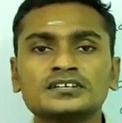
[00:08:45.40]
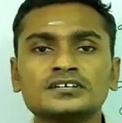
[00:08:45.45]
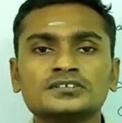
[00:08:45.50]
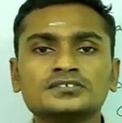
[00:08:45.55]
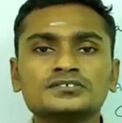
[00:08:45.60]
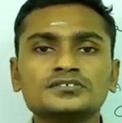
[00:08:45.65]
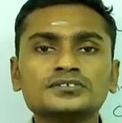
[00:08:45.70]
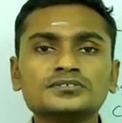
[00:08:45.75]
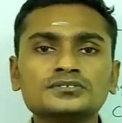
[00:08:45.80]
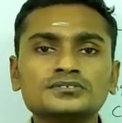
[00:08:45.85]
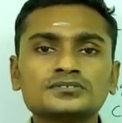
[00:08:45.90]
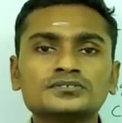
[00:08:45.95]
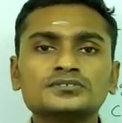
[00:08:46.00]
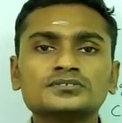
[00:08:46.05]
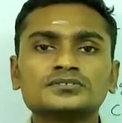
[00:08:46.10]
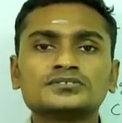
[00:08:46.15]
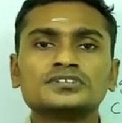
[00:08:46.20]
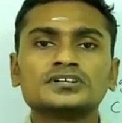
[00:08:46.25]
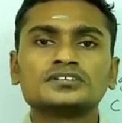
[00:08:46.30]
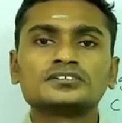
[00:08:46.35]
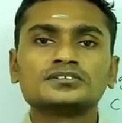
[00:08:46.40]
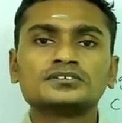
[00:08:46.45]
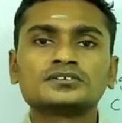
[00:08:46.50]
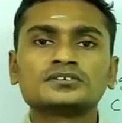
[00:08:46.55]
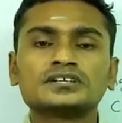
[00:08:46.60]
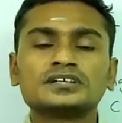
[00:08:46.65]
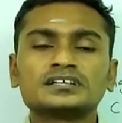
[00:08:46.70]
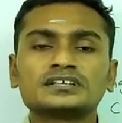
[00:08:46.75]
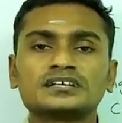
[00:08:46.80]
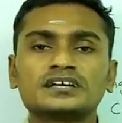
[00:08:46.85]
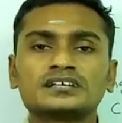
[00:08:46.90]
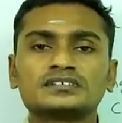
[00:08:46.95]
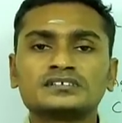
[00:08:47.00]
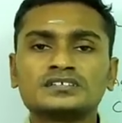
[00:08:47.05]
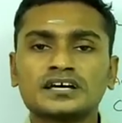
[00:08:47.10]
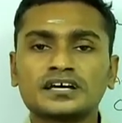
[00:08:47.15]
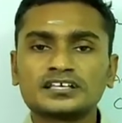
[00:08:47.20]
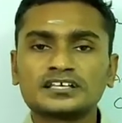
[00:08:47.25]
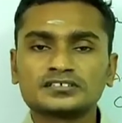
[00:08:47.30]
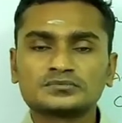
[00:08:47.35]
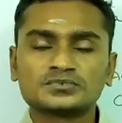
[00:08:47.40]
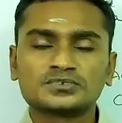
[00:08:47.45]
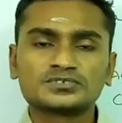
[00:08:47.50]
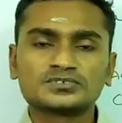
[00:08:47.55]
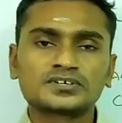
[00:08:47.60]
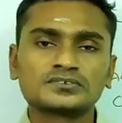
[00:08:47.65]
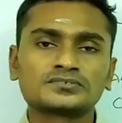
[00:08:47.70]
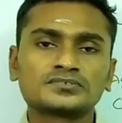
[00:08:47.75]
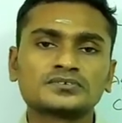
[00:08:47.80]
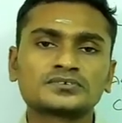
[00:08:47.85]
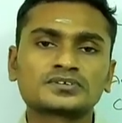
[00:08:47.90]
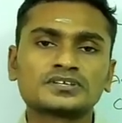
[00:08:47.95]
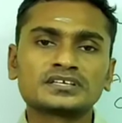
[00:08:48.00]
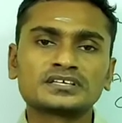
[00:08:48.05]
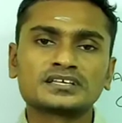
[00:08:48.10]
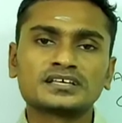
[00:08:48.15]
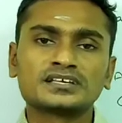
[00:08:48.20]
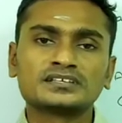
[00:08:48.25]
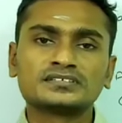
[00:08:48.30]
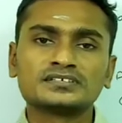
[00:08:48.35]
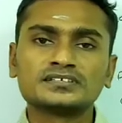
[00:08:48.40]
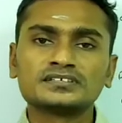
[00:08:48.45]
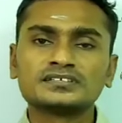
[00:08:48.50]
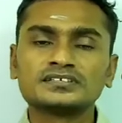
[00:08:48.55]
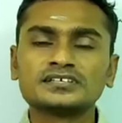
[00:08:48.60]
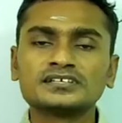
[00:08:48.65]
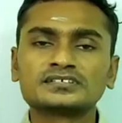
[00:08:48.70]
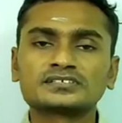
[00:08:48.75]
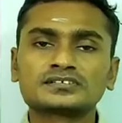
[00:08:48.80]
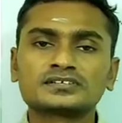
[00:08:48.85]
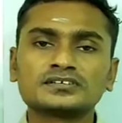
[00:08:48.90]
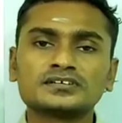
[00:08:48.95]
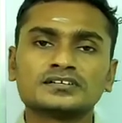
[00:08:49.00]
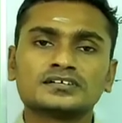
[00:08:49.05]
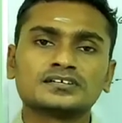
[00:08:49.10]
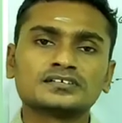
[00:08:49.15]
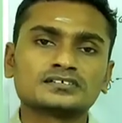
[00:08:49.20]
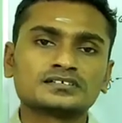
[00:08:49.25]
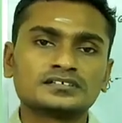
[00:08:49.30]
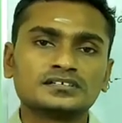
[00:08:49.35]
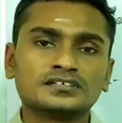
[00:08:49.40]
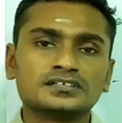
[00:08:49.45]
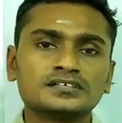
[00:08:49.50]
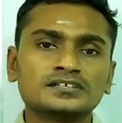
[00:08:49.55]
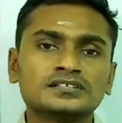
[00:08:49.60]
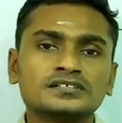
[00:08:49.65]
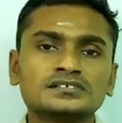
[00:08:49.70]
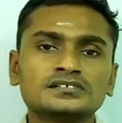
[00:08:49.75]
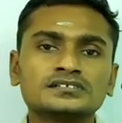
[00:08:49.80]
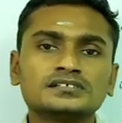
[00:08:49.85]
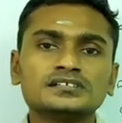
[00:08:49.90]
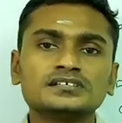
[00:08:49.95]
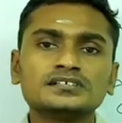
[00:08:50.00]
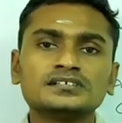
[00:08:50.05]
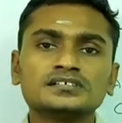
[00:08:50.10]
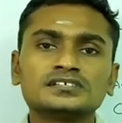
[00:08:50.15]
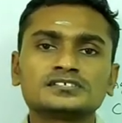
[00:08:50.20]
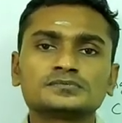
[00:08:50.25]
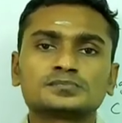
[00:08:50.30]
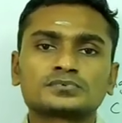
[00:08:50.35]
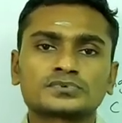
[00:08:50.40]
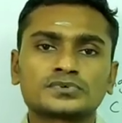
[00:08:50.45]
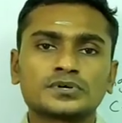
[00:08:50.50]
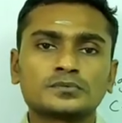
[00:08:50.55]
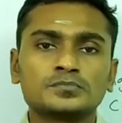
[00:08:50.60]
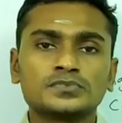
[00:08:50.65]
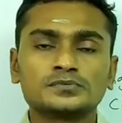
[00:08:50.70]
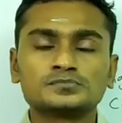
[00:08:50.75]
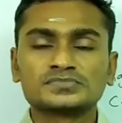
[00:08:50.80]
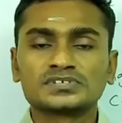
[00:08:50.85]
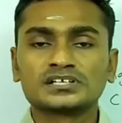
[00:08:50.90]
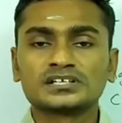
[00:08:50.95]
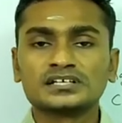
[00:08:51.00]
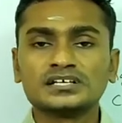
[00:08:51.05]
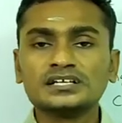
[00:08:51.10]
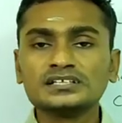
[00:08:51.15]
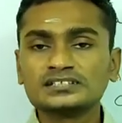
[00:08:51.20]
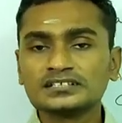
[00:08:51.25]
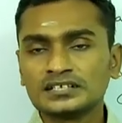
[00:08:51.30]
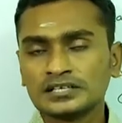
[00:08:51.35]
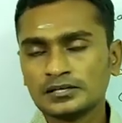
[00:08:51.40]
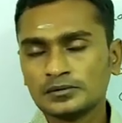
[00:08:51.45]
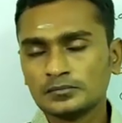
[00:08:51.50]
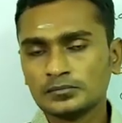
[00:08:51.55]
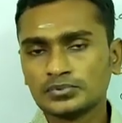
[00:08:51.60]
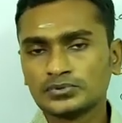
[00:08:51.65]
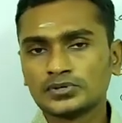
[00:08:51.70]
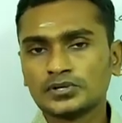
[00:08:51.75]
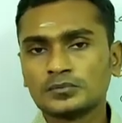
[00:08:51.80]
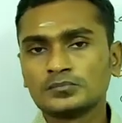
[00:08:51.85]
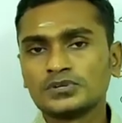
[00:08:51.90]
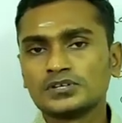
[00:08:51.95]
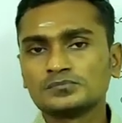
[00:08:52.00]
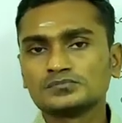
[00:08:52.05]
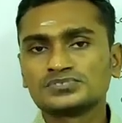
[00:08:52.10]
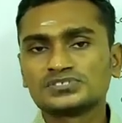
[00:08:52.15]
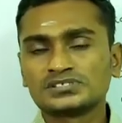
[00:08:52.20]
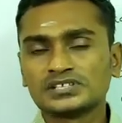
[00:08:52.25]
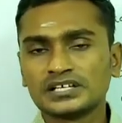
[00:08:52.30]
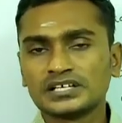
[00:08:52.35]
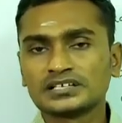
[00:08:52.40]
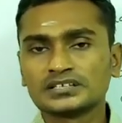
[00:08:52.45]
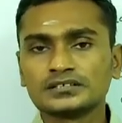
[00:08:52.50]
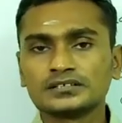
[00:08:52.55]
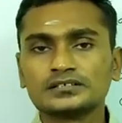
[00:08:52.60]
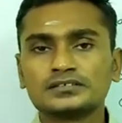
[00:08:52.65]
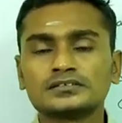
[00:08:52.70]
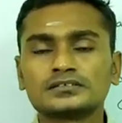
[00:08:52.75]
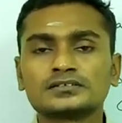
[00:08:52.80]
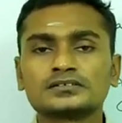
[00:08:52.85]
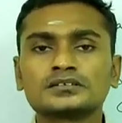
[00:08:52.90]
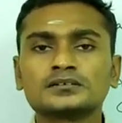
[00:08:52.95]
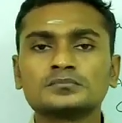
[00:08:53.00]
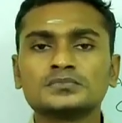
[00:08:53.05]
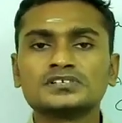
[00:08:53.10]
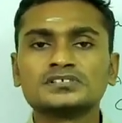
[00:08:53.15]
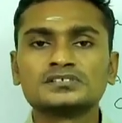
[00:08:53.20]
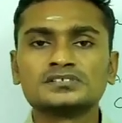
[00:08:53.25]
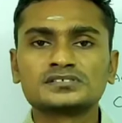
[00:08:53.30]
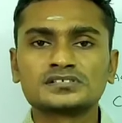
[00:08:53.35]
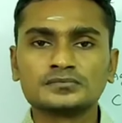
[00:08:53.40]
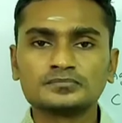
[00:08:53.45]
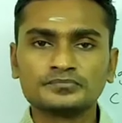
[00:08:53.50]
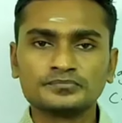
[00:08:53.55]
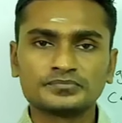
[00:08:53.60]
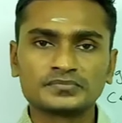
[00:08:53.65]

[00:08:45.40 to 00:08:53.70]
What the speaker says: Due to the nucleic acid, high amount of nucleic acid, it causes serious problem, health problems like rheumatism,